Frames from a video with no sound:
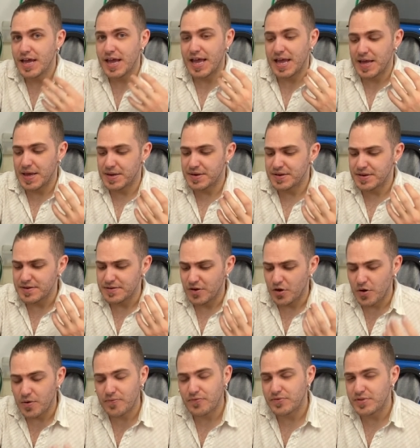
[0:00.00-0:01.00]
and
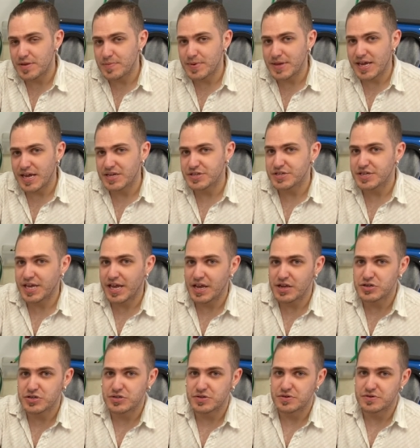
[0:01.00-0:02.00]
hopefully be
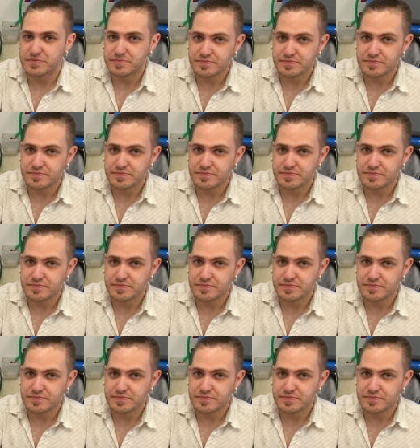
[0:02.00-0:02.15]
educational.